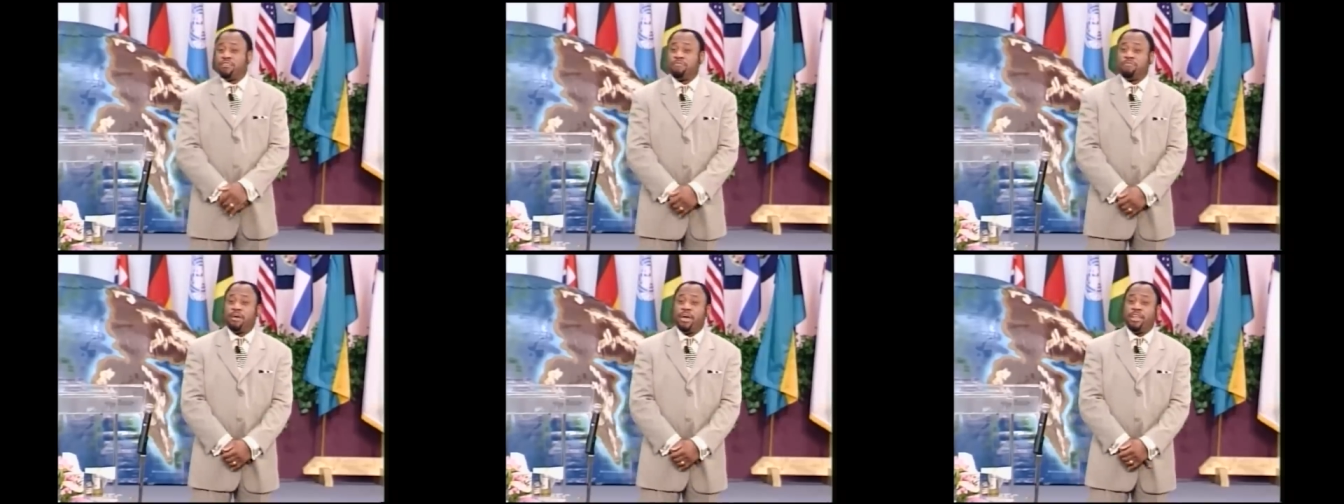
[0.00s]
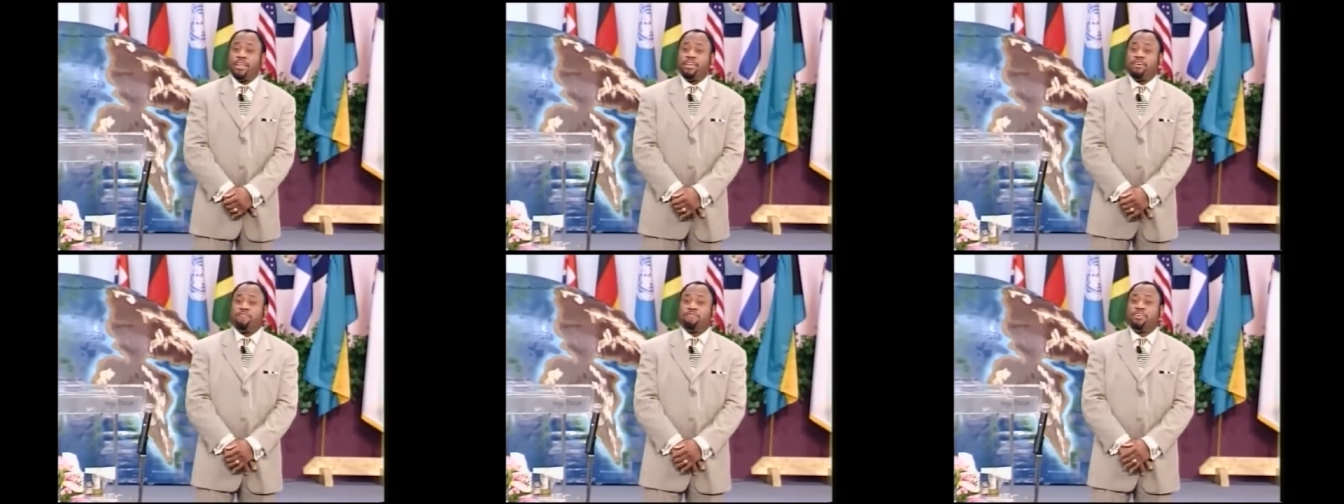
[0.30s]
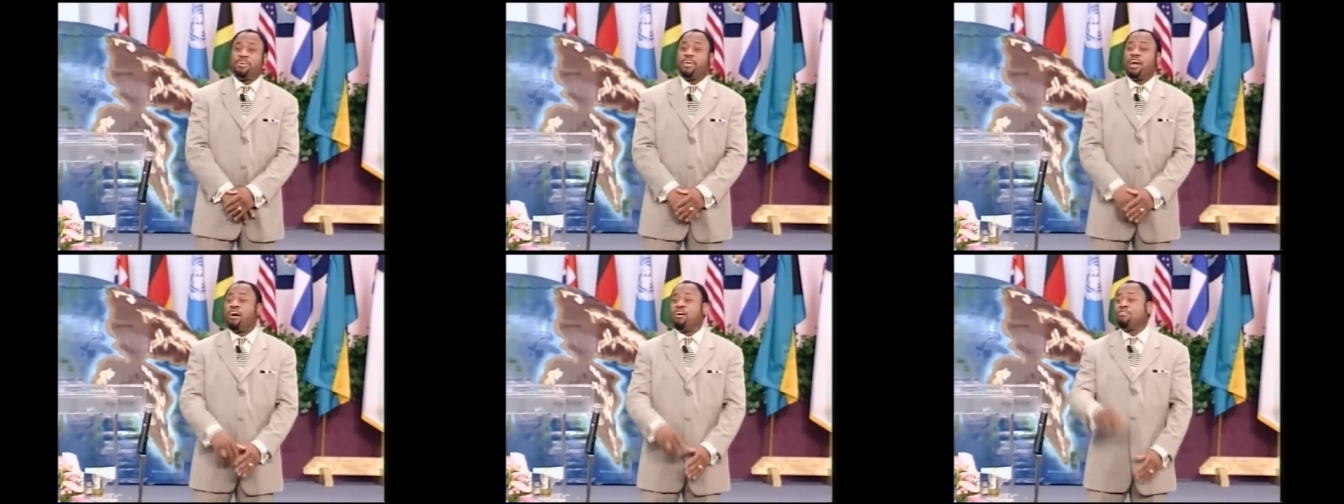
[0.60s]
many of
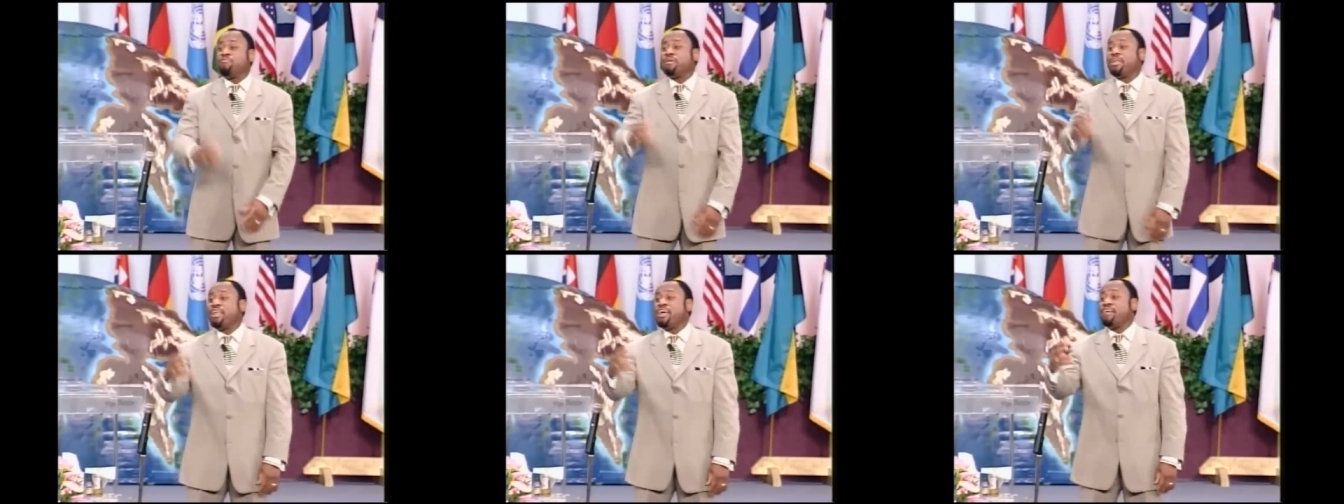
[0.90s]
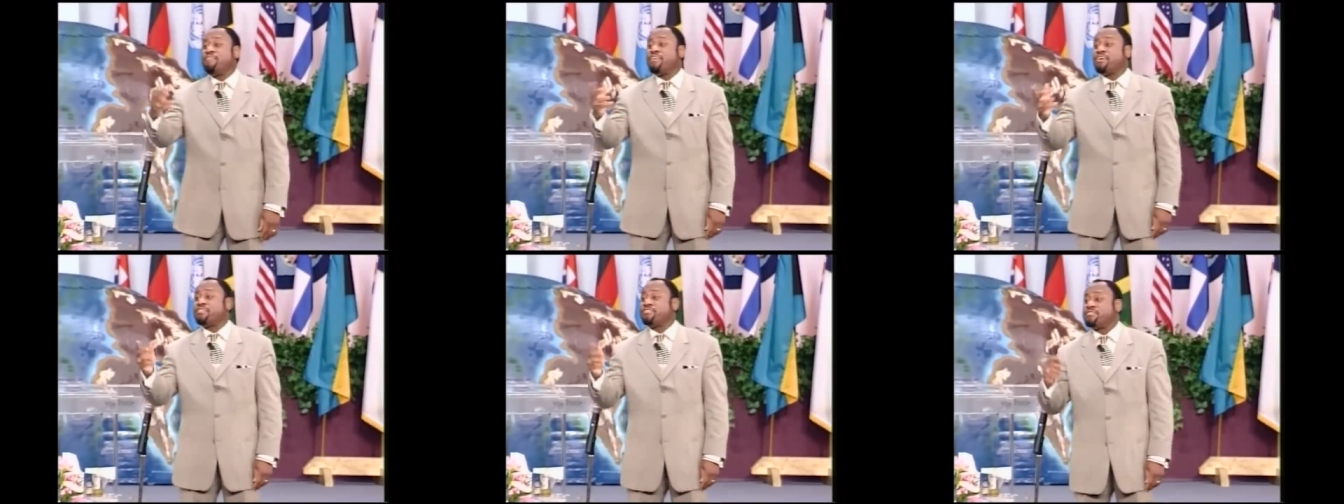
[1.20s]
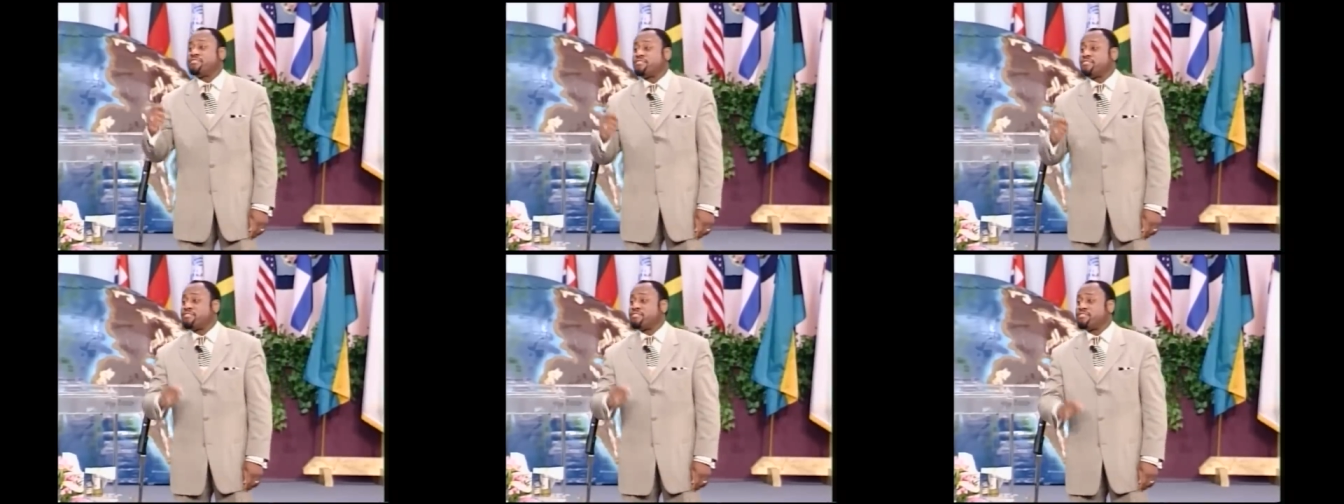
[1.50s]
the young
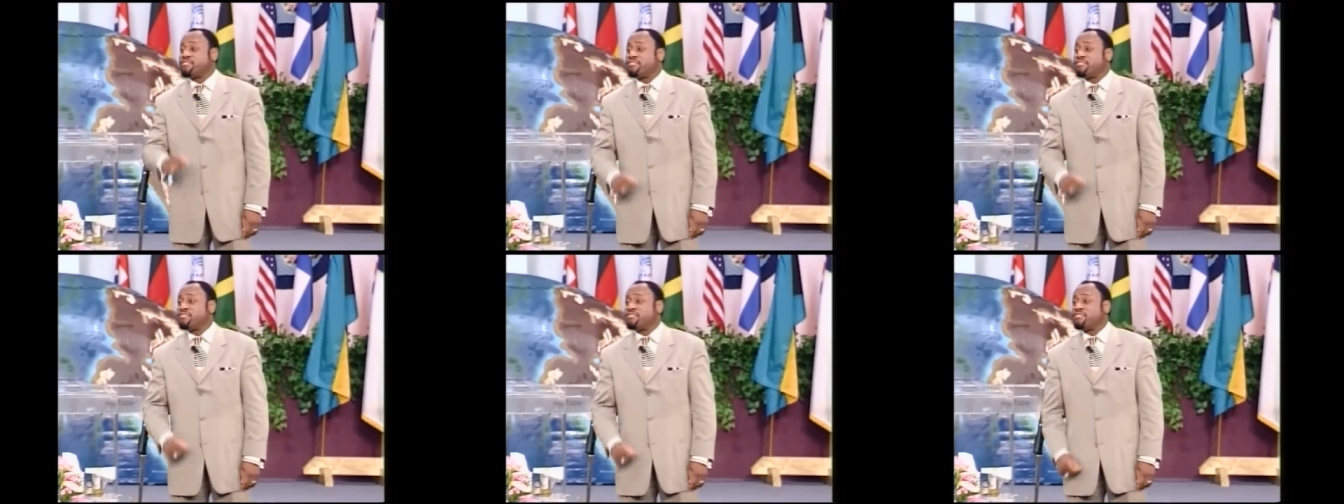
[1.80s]
believers.